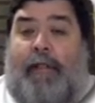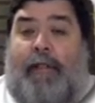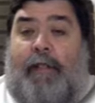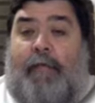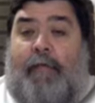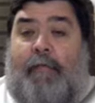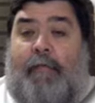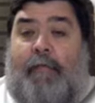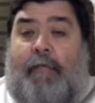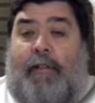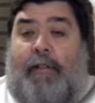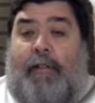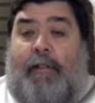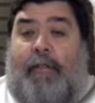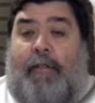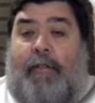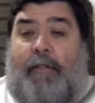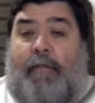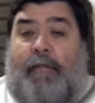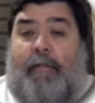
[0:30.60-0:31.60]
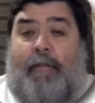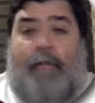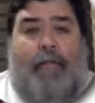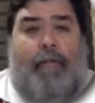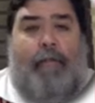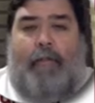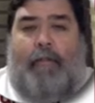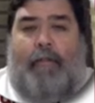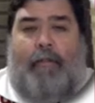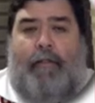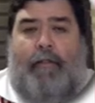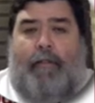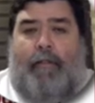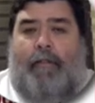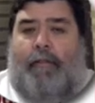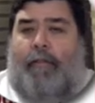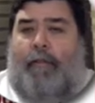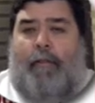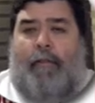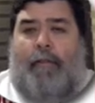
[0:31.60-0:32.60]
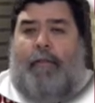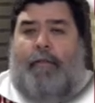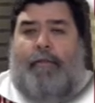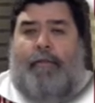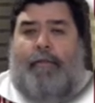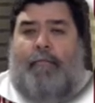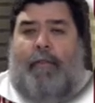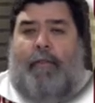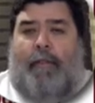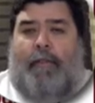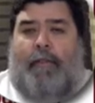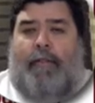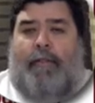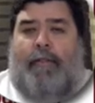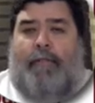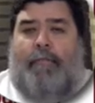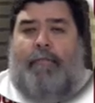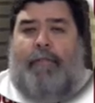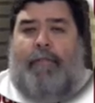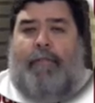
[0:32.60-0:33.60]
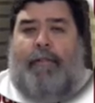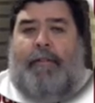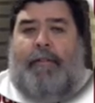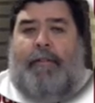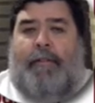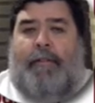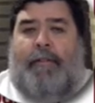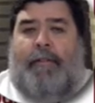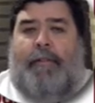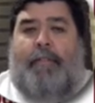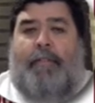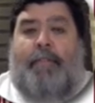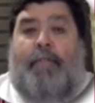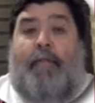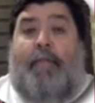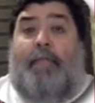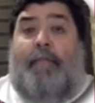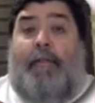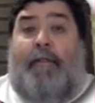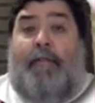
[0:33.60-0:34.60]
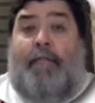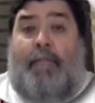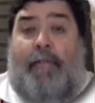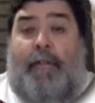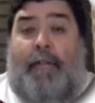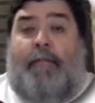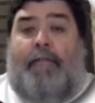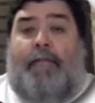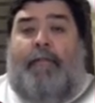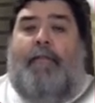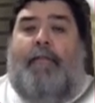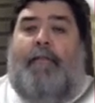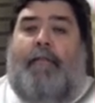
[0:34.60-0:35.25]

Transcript: out there occurs amongst the visa-needing public about